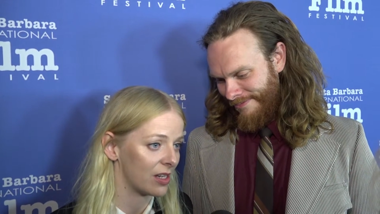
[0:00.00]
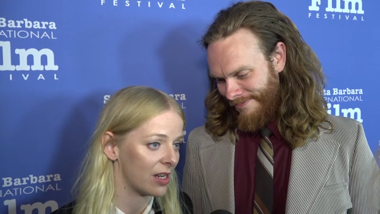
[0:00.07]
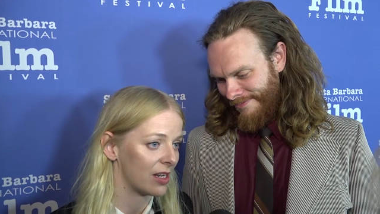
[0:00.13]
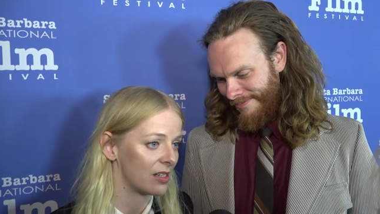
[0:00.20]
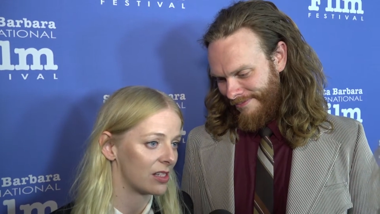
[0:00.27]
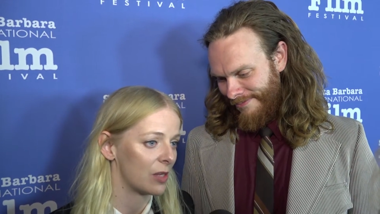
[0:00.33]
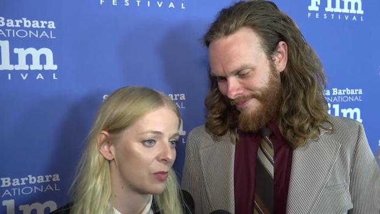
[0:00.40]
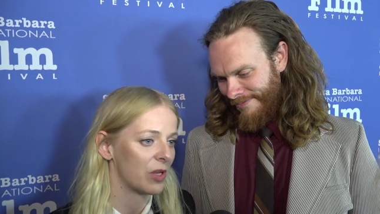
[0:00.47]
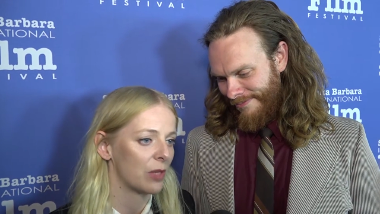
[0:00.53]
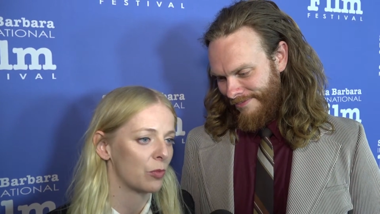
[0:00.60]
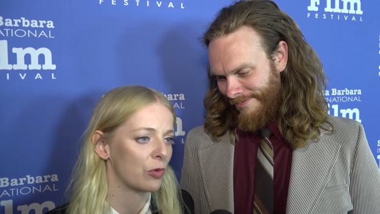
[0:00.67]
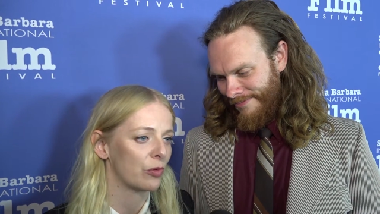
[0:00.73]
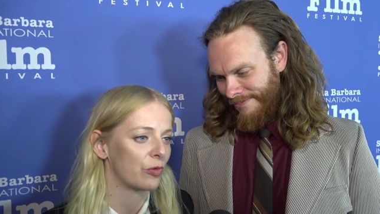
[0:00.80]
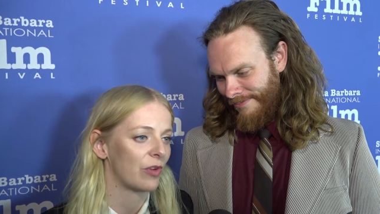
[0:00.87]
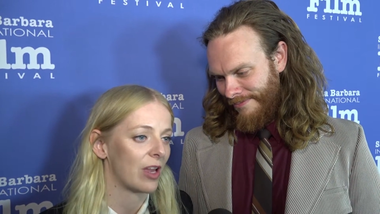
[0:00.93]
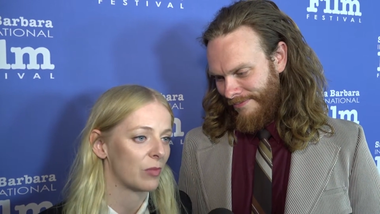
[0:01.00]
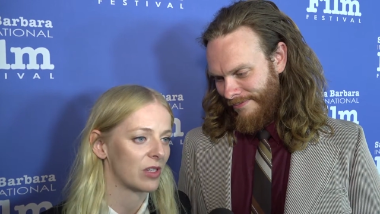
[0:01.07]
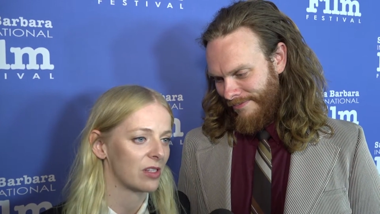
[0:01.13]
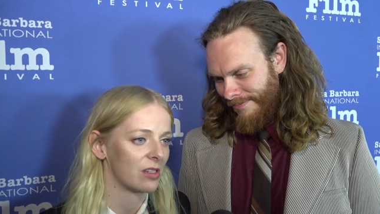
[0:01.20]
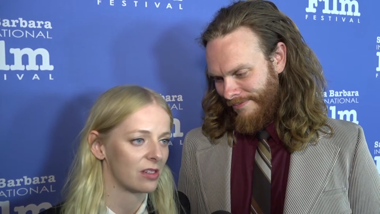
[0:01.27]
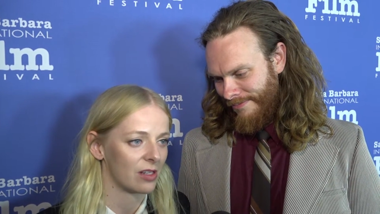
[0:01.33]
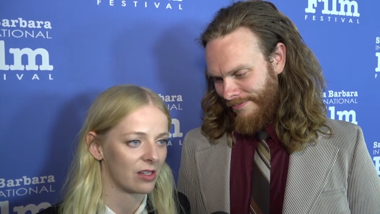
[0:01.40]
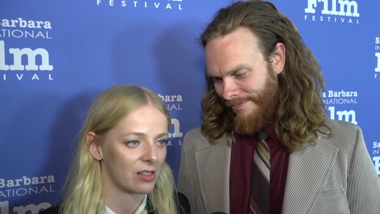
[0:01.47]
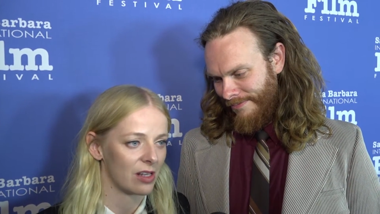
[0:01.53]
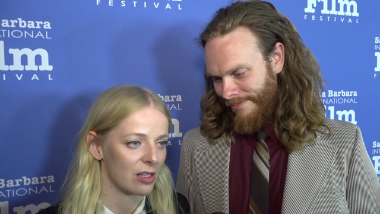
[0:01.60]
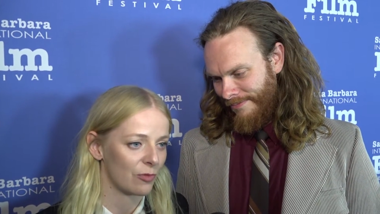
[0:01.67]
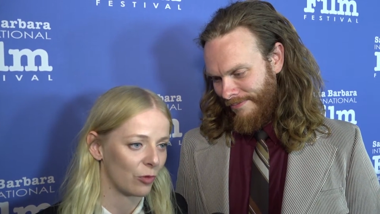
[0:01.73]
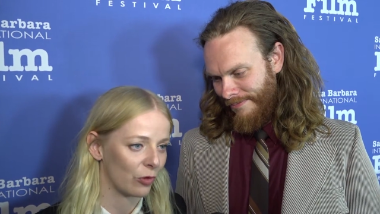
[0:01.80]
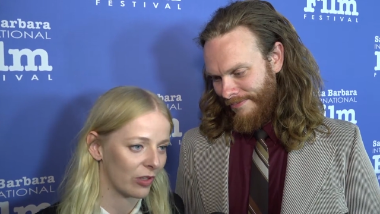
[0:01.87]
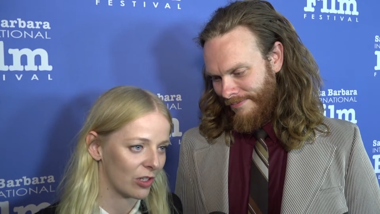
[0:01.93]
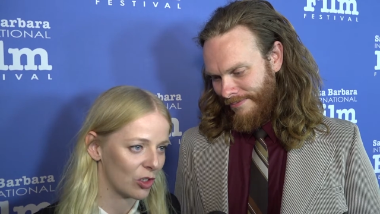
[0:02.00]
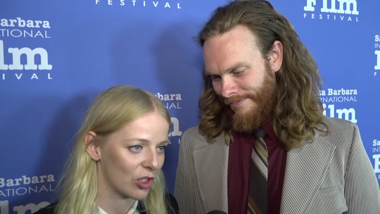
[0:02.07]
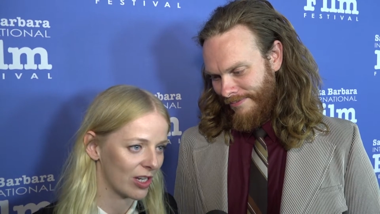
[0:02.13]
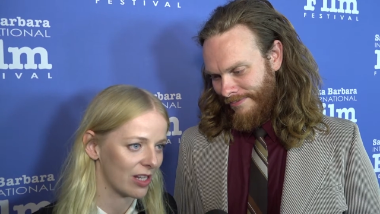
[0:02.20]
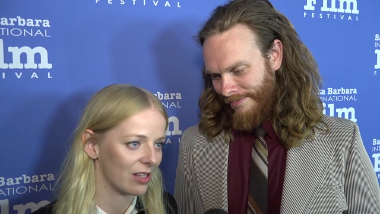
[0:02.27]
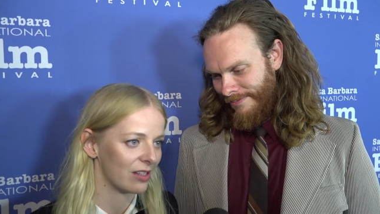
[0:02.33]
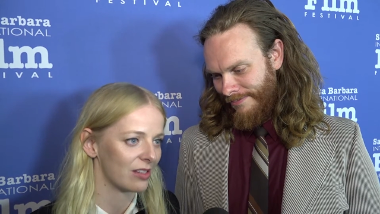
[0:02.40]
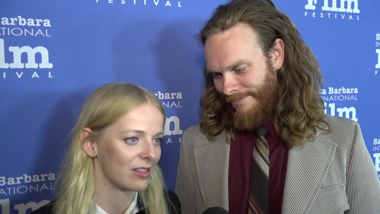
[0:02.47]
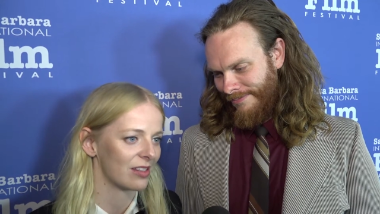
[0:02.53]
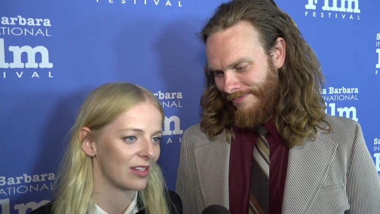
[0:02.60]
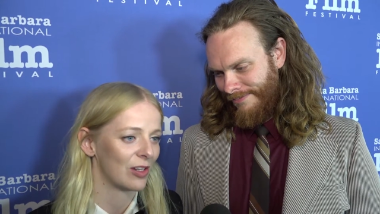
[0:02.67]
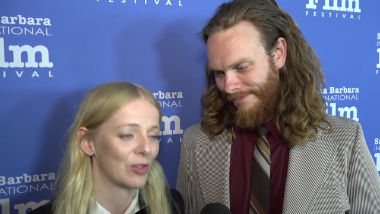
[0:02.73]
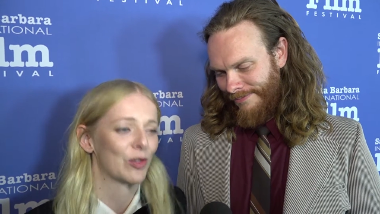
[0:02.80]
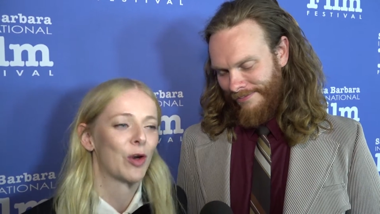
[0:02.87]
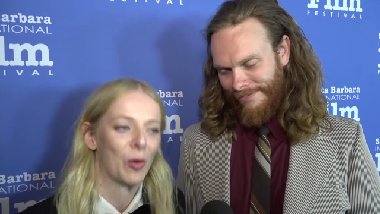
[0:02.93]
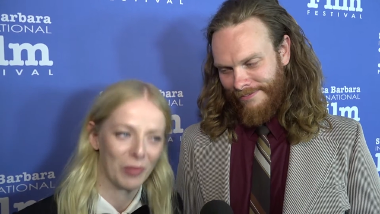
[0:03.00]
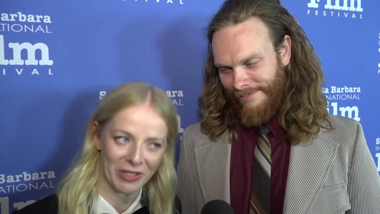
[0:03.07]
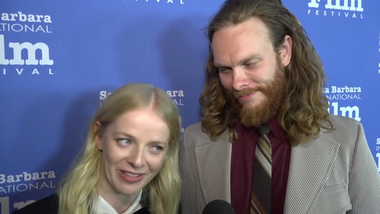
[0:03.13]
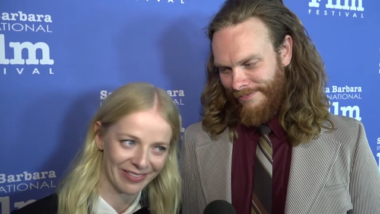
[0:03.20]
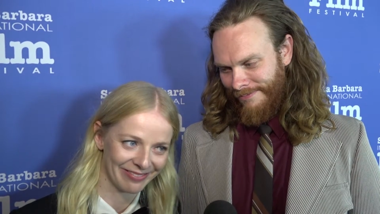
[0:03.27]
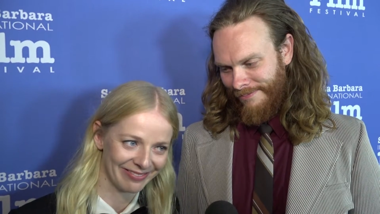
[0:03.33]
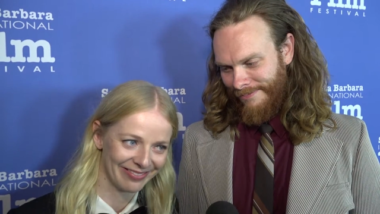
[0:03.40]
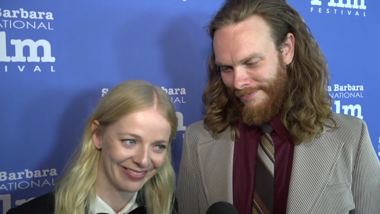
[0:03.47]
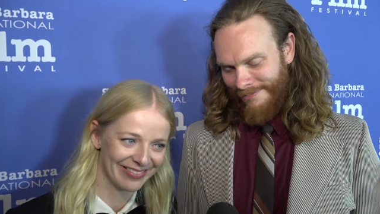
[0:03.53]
Speaker 1: ends up being more famous and successful than she is, and it's a comedy.